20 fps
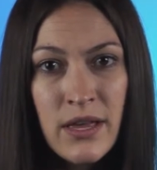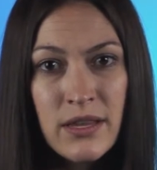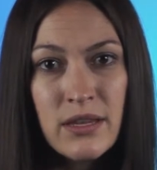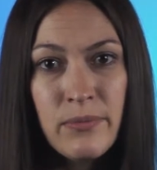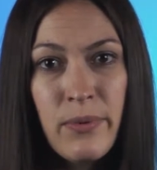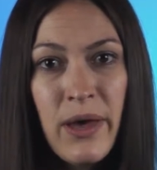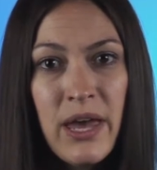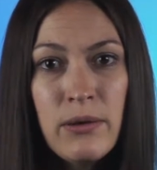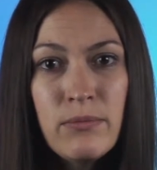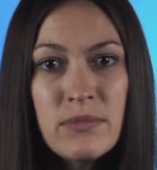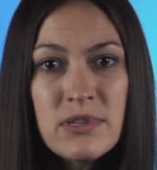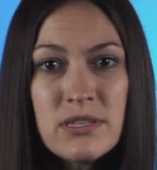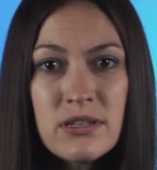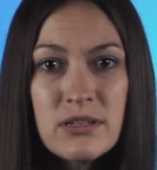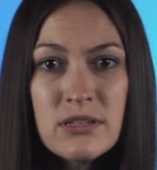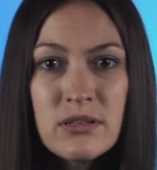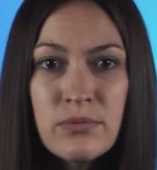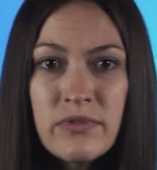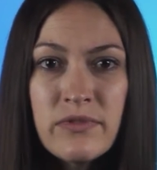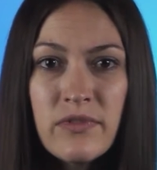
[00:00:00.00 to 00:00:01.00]
The payments are
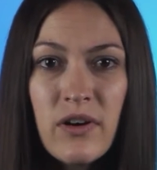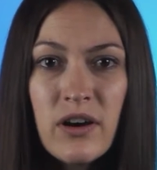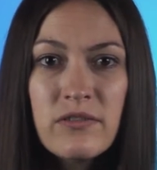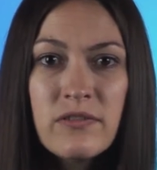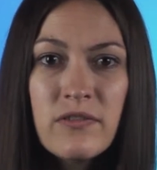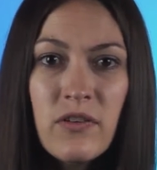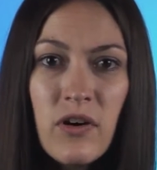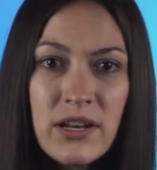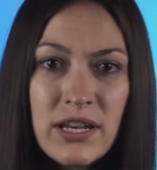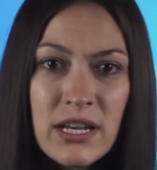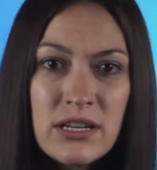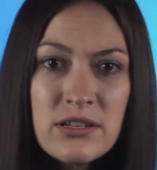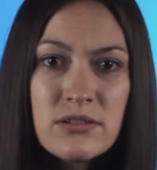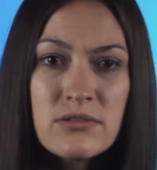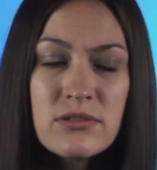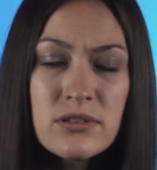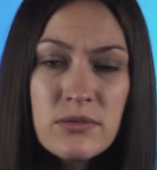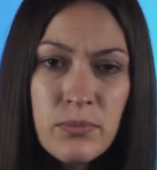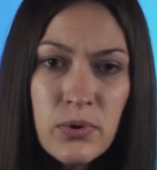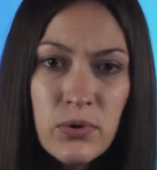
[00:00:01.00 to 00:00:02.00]
to provide
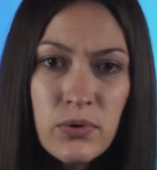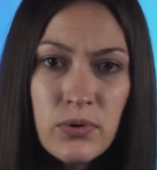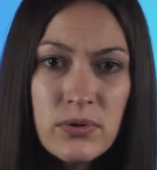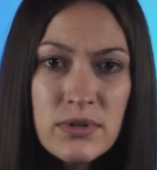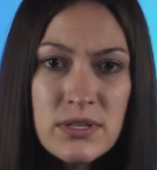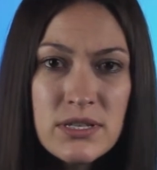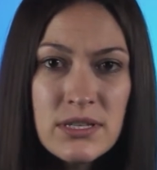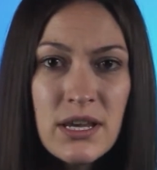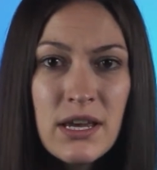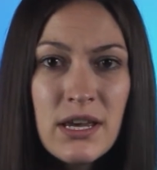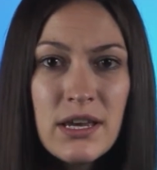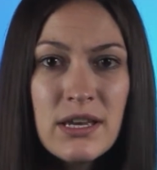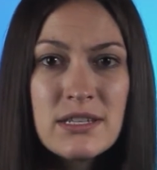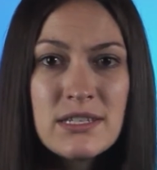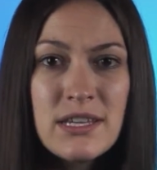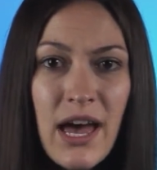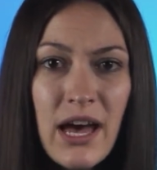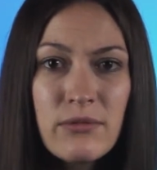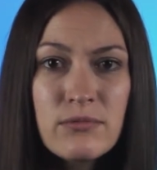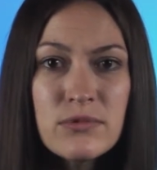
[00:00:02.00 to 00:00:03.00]
financial support
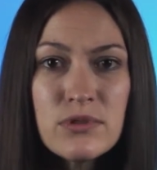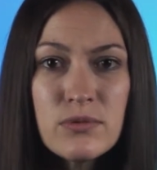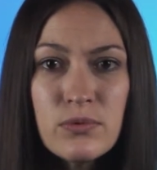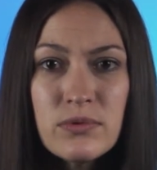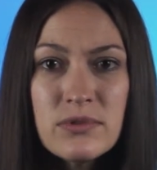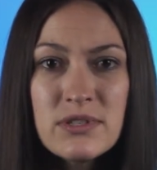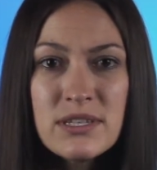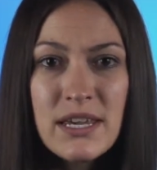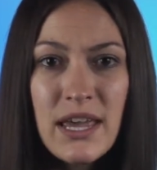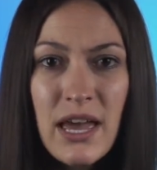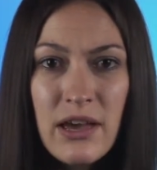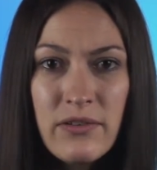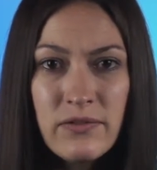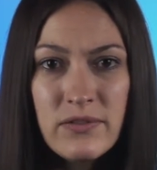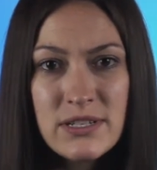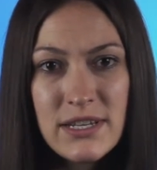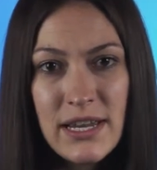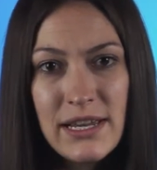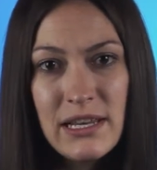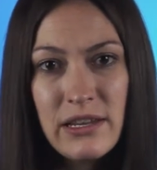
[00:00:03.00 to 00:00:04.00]
to help towards the
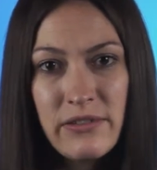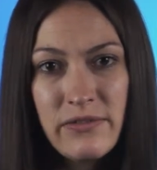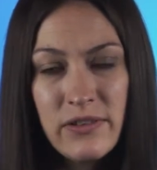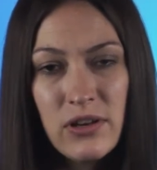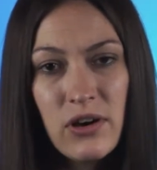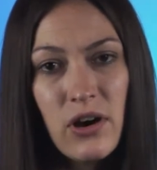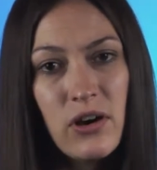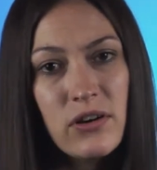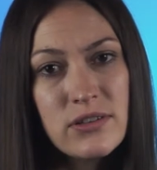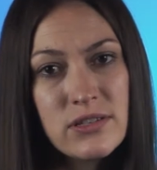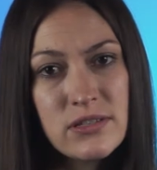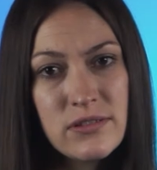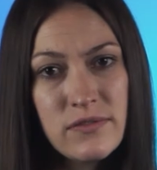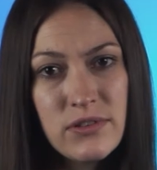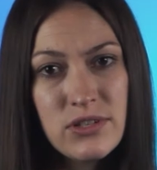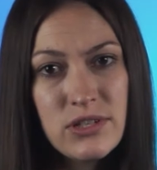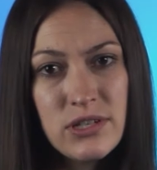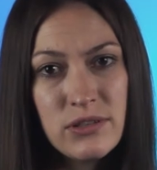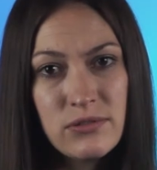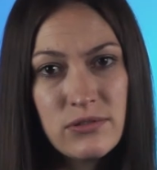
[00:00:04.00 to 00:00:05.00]
everyday living costs of
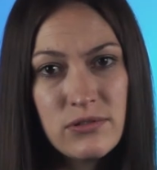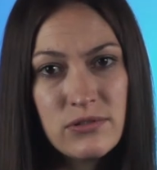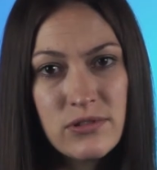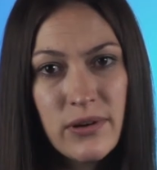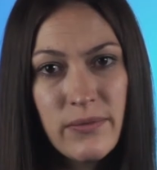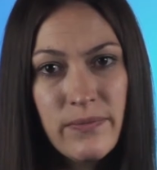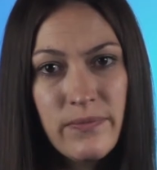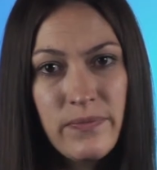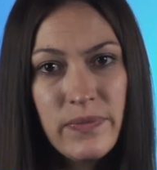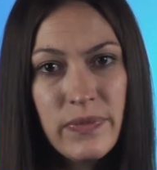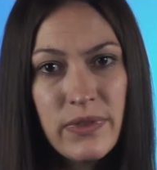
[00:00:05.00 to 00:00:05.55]
the children.